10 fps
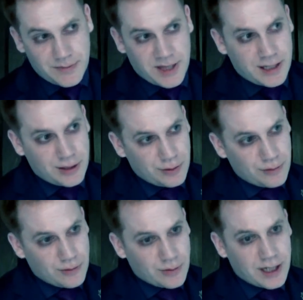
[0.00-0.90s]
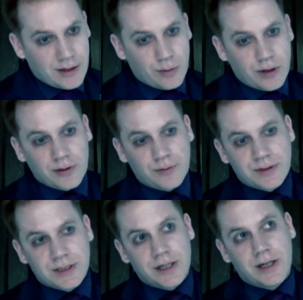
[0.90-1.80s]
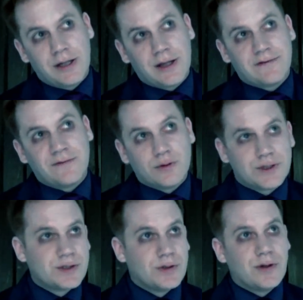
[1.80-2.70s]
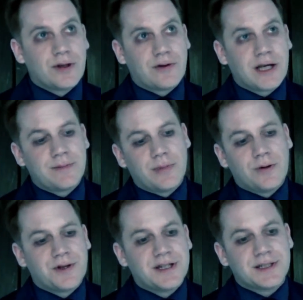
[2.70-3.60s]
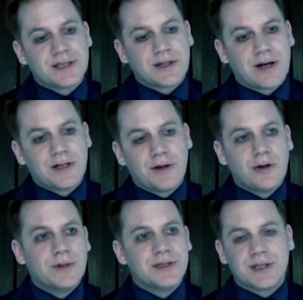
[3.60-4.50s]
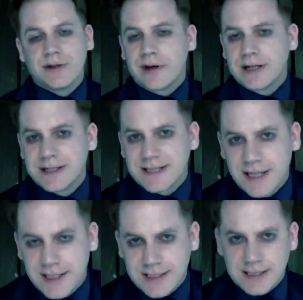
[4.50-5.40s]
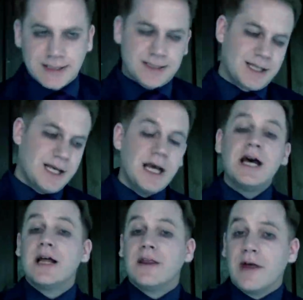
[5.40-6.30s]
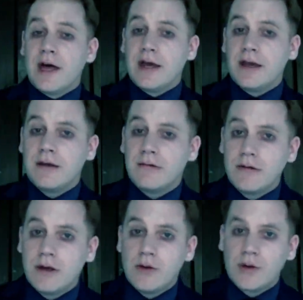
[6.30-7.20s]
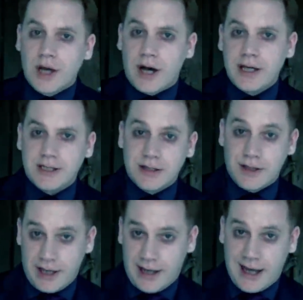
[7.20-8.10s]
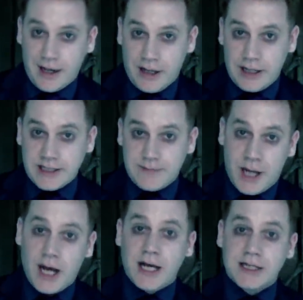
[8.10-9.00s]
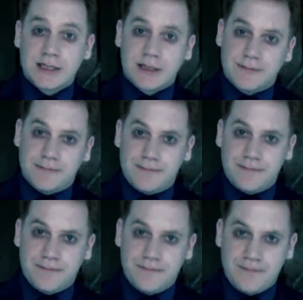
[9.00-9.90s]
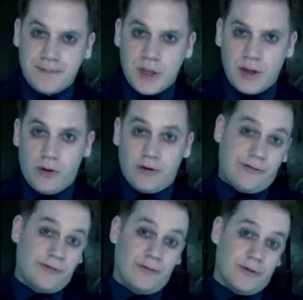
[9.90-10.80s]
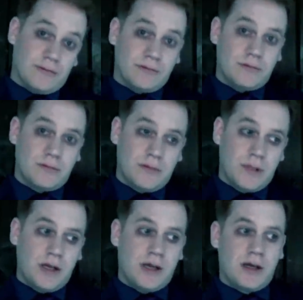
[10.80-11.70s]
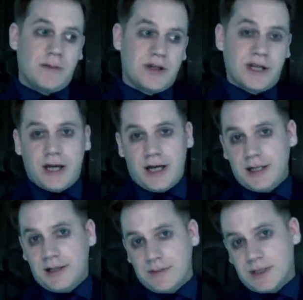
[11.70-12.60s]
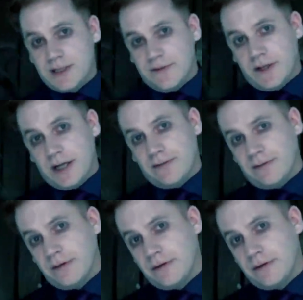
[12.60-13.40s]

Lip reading: They knew the way the world would turn. They foresaw the great portents, the great omens, and the great disasters. They guided their allies past them, or through them, but they guided them to survival.